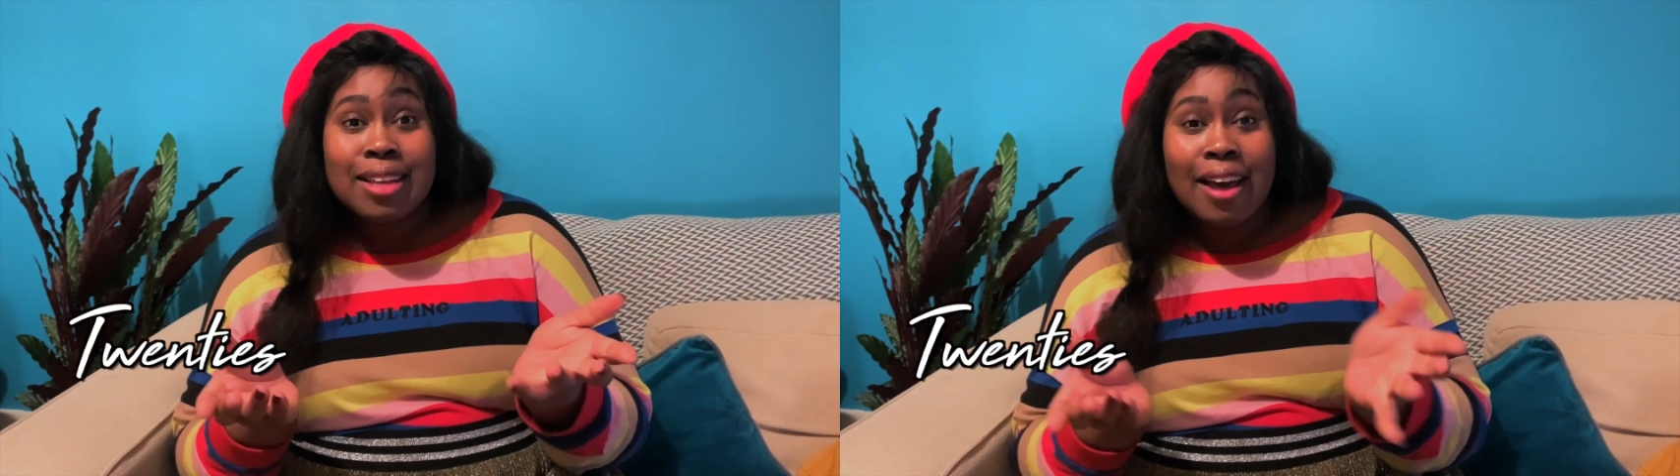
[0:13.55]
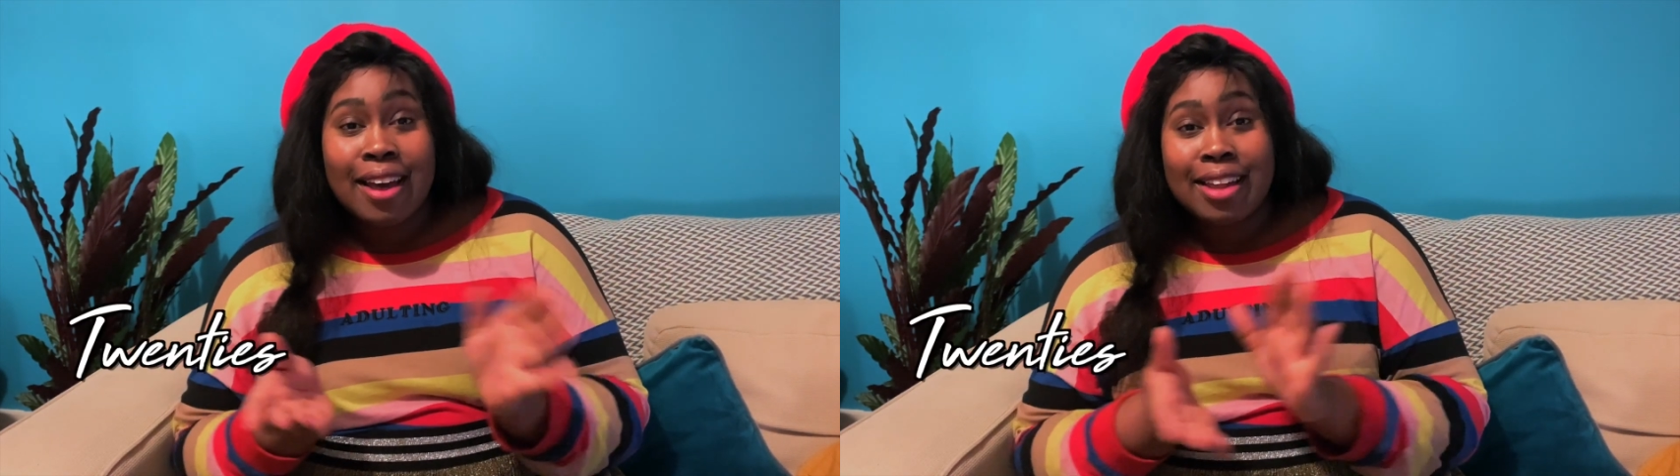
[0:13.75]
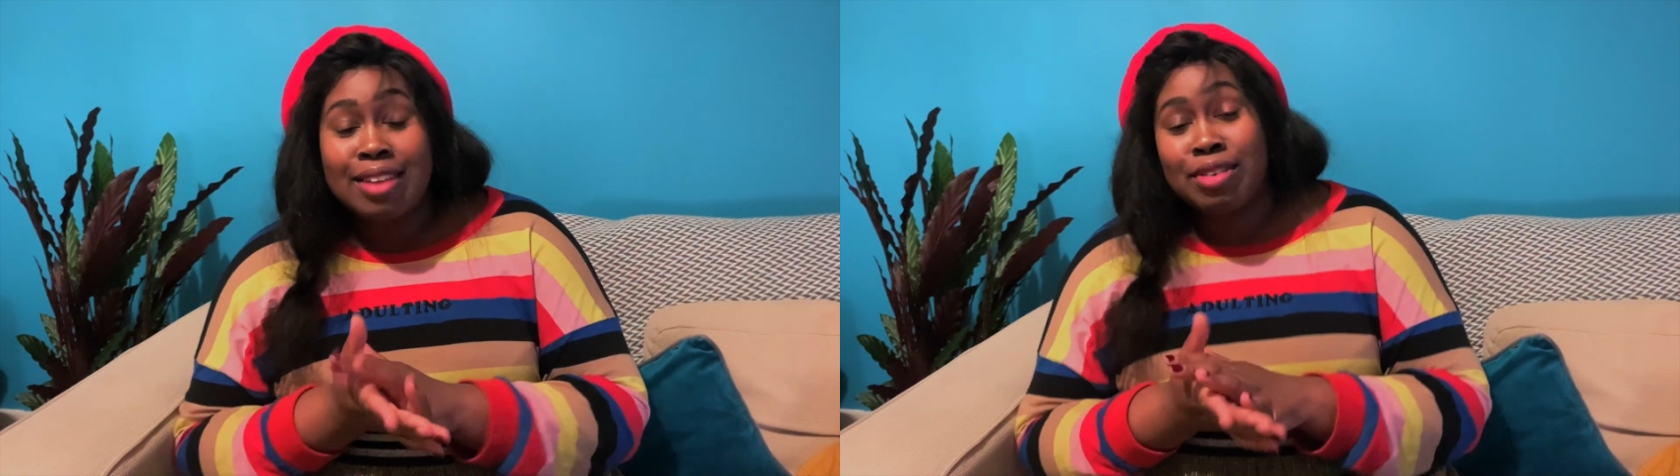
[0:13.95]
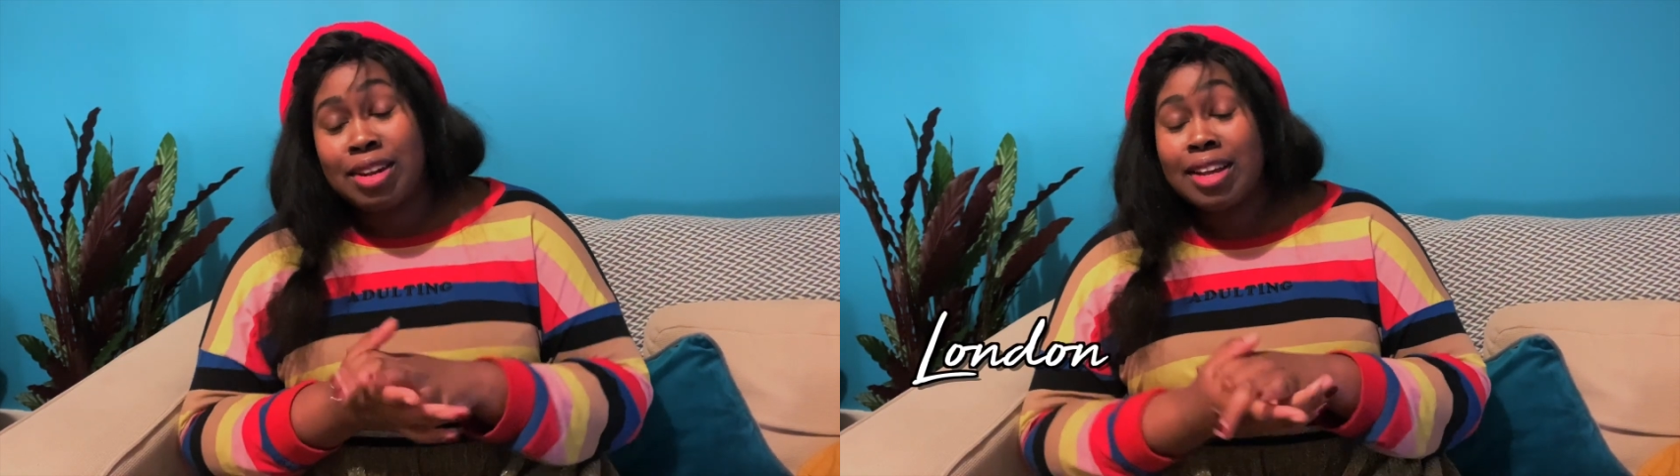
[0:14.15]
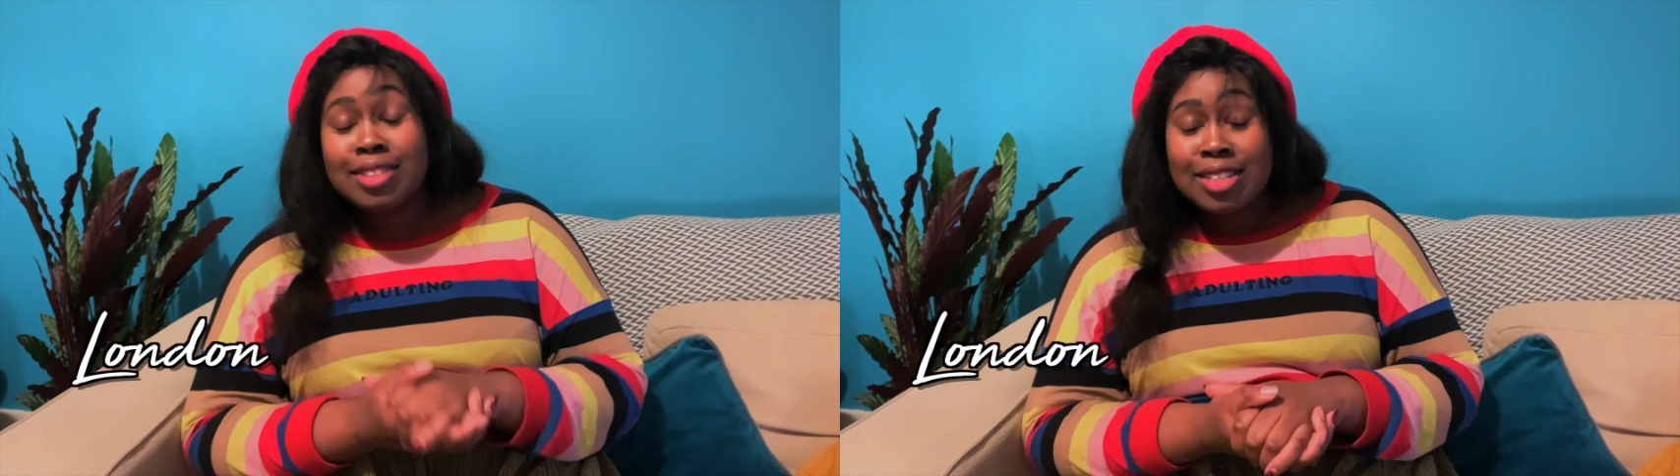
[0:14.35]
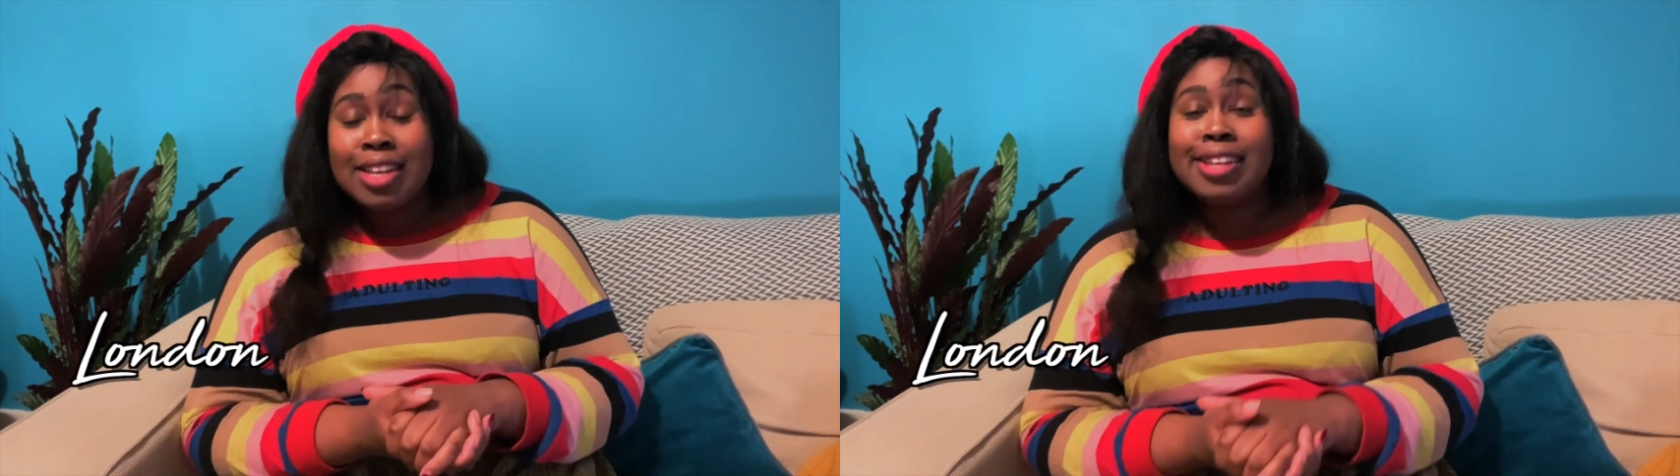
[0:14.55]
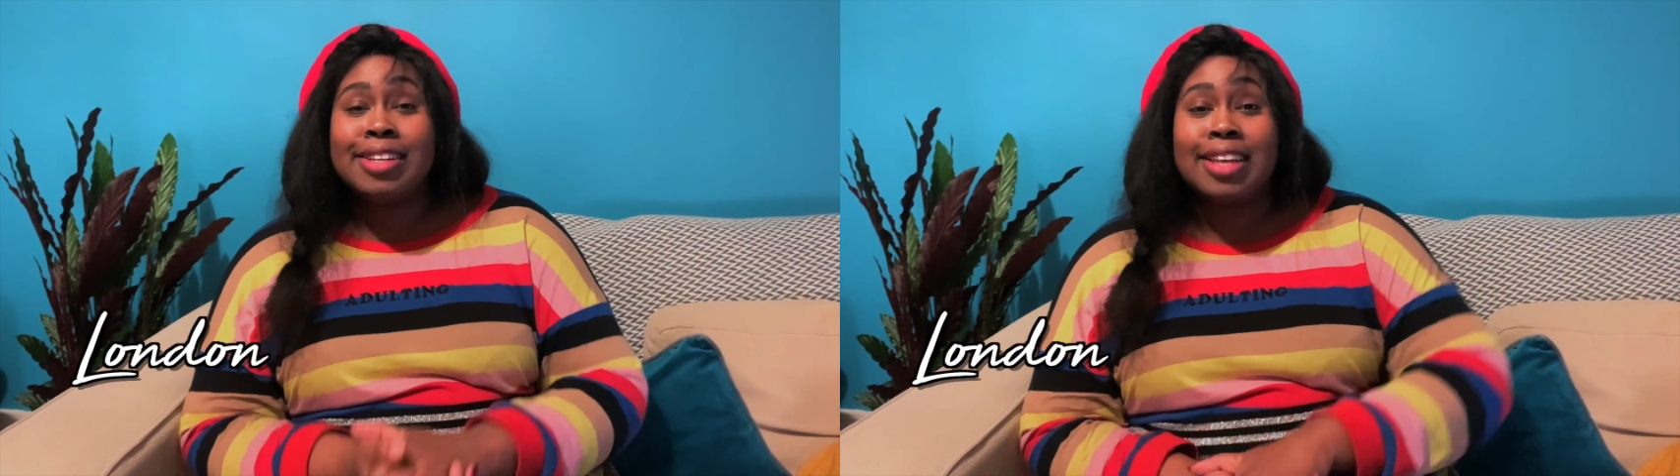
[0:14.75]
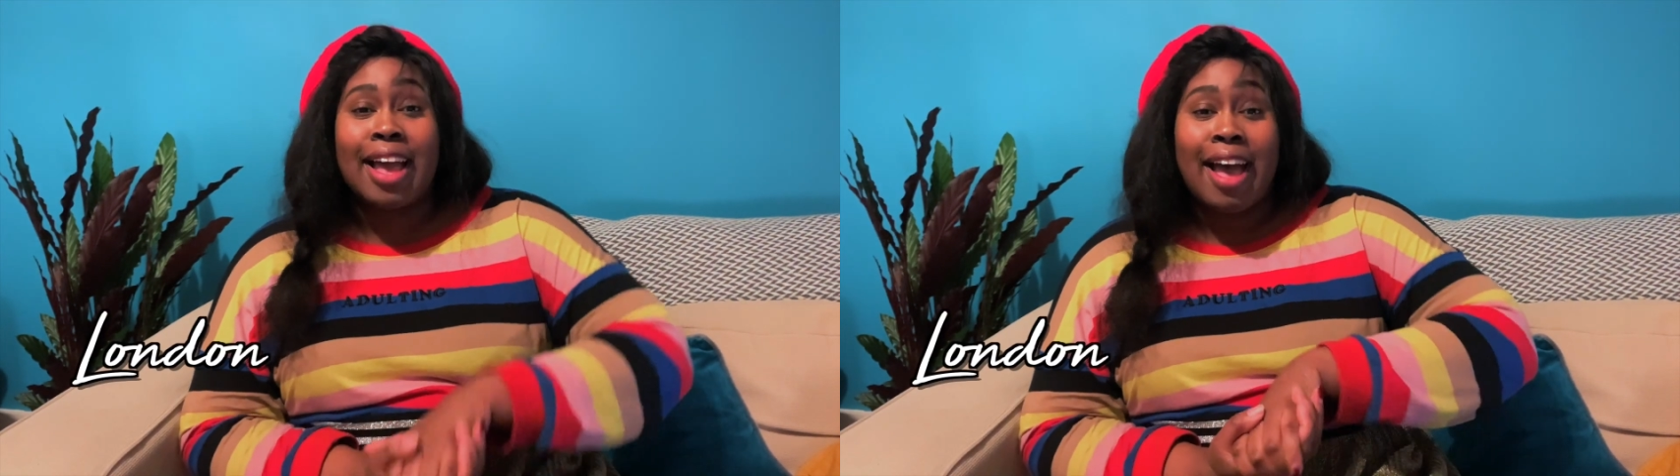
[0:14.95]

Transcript: I live in London,